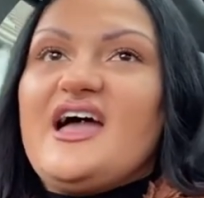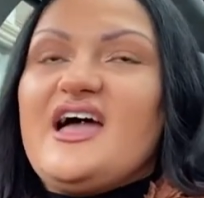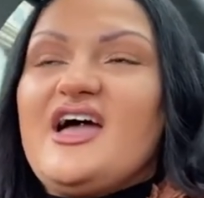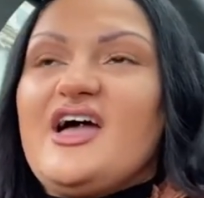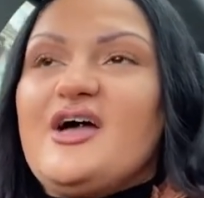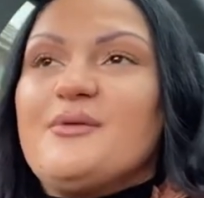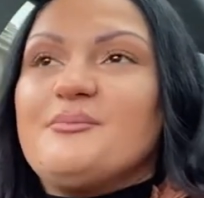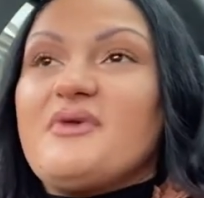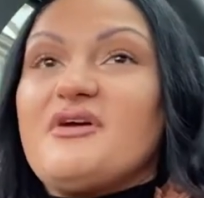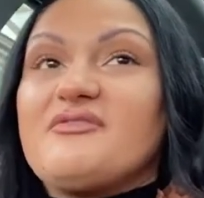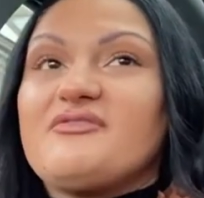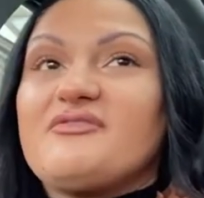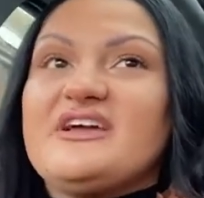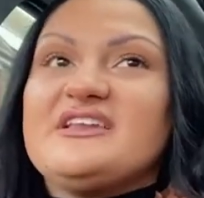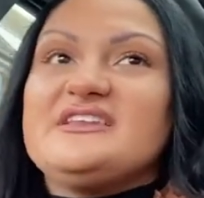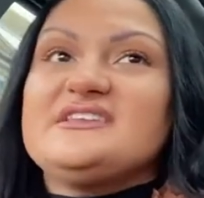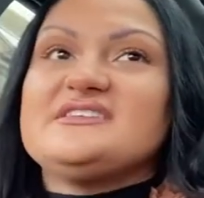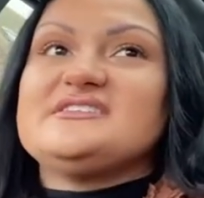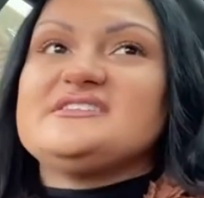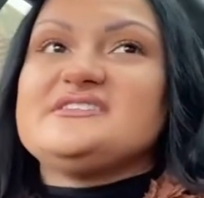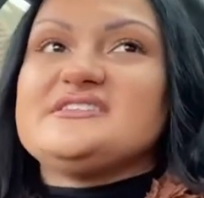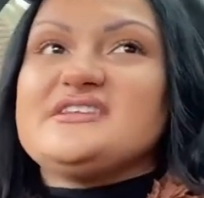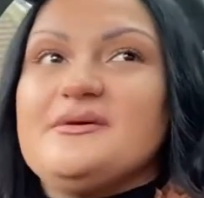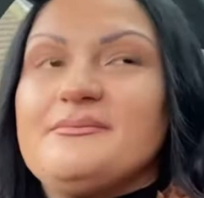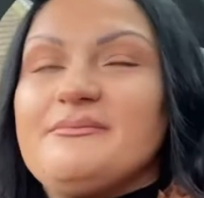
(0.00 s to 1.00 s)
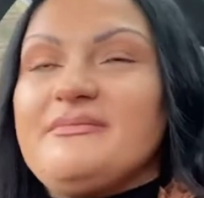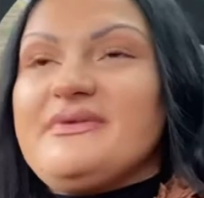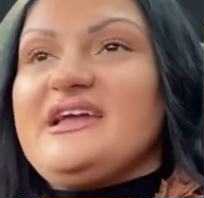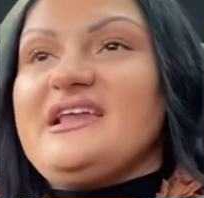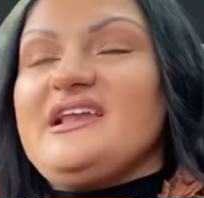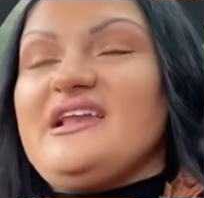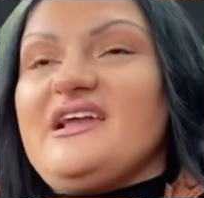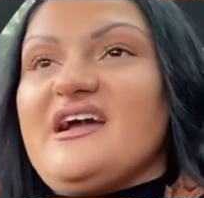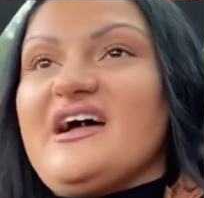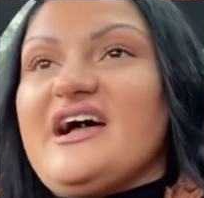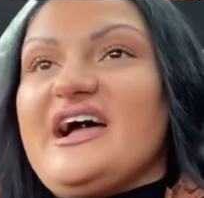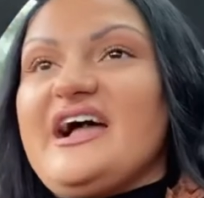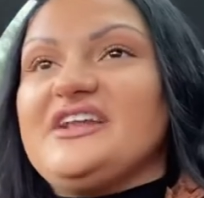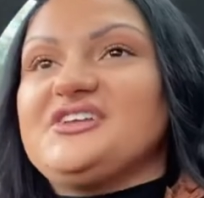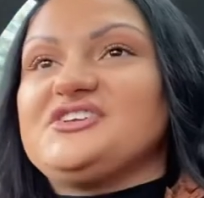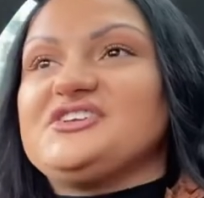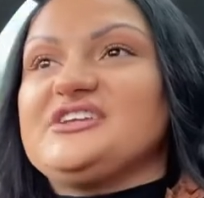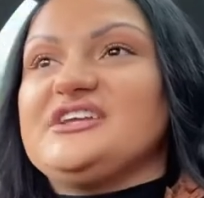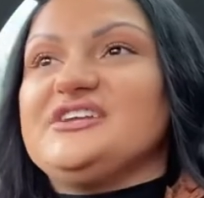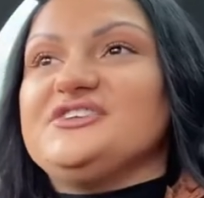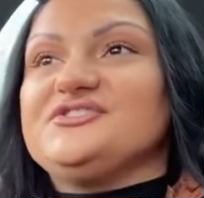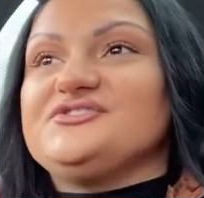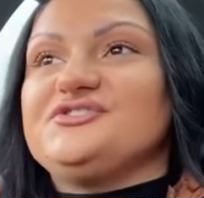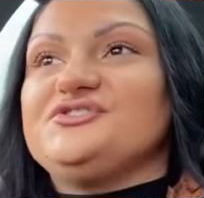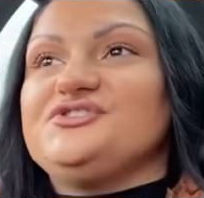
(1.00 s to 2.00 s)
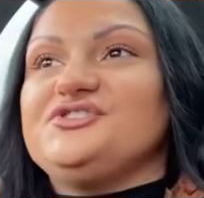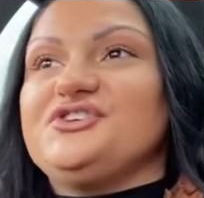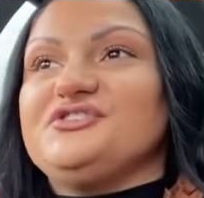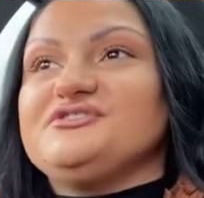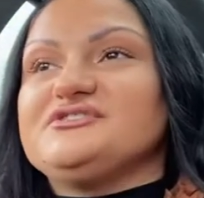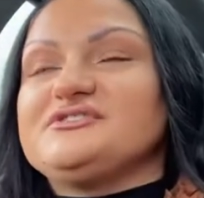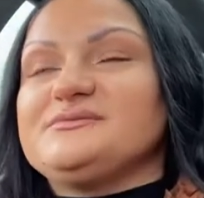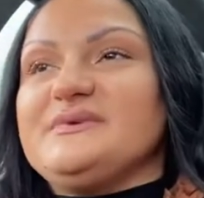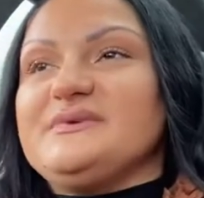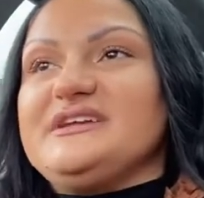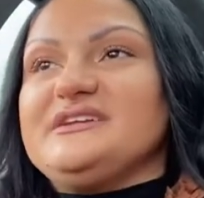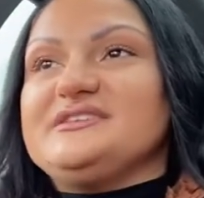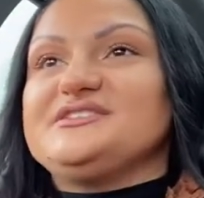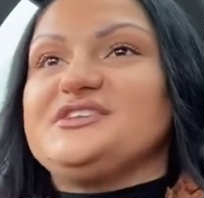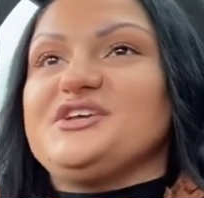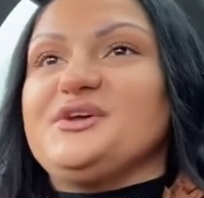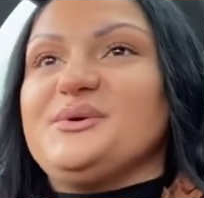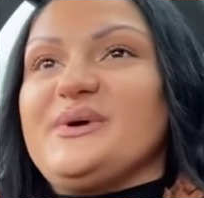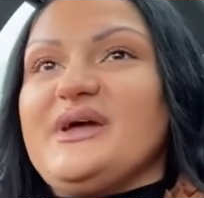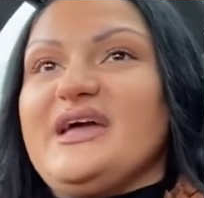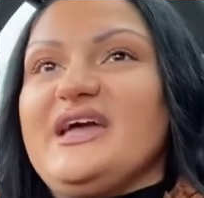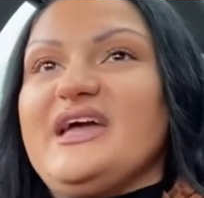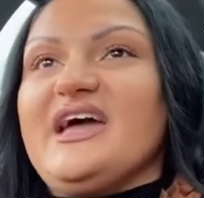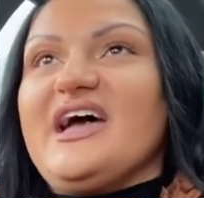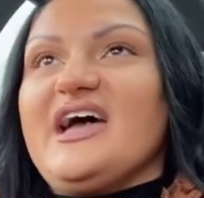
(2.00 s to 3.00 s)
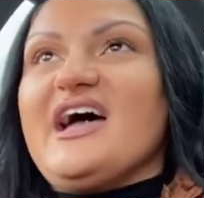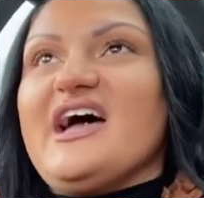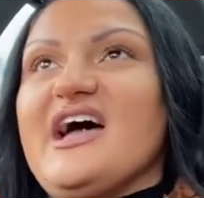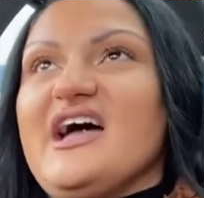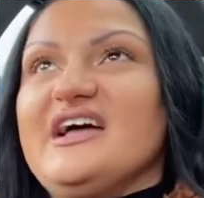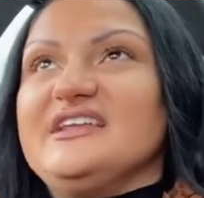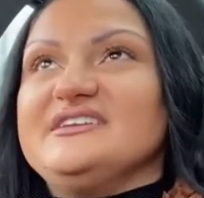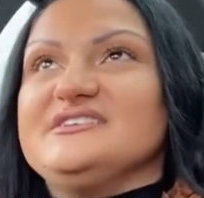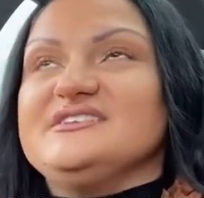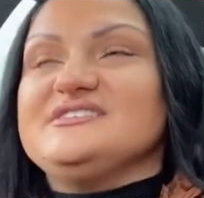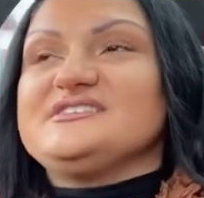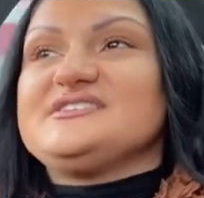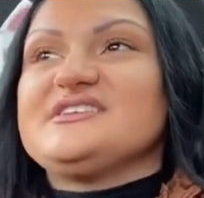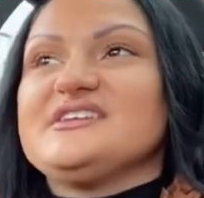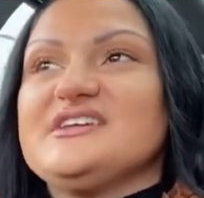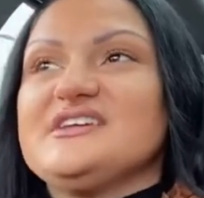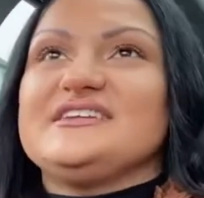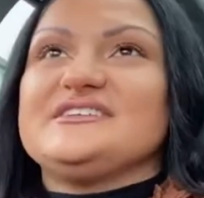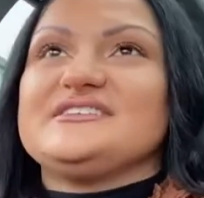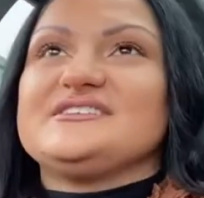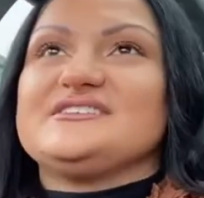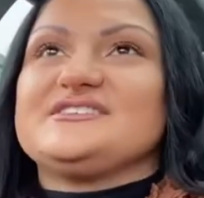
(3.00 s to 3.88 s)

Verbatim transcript: um, my friend Amelia actually introduced me to it and